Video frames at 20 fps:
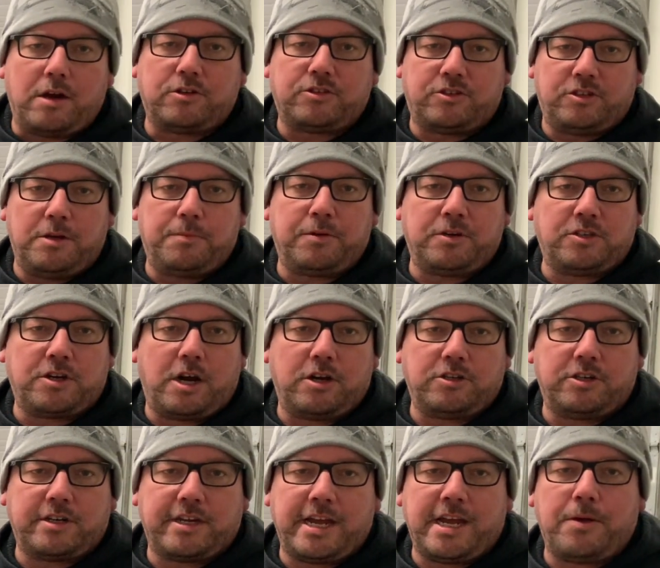
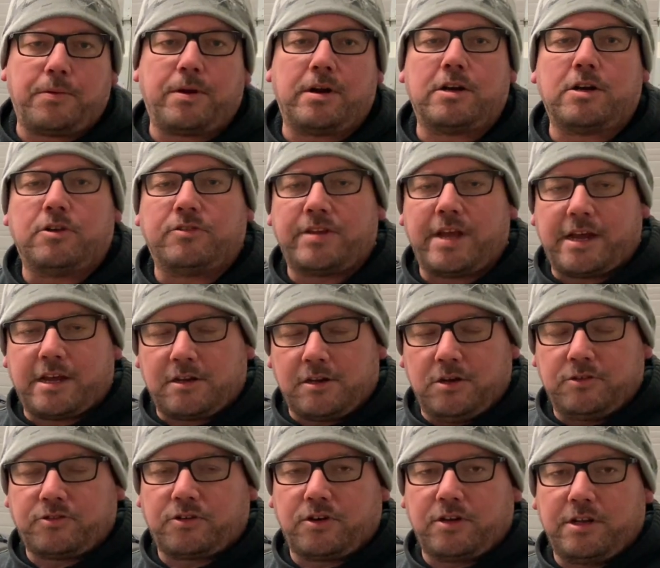Supercharger kit. We're gonna go take a
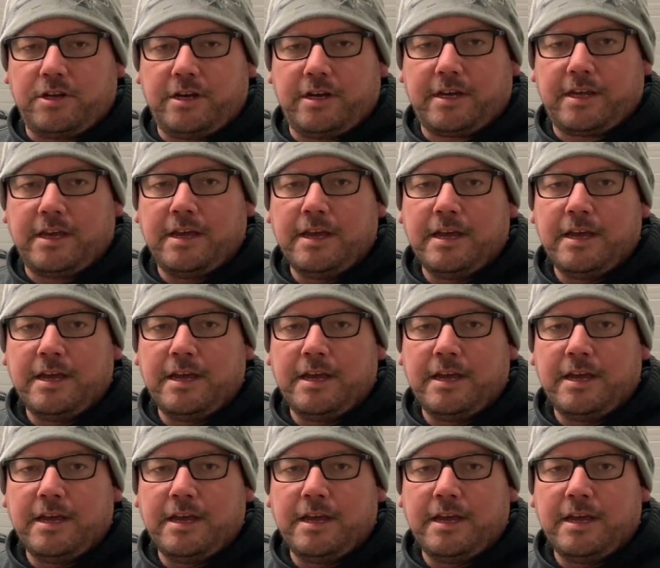closer look.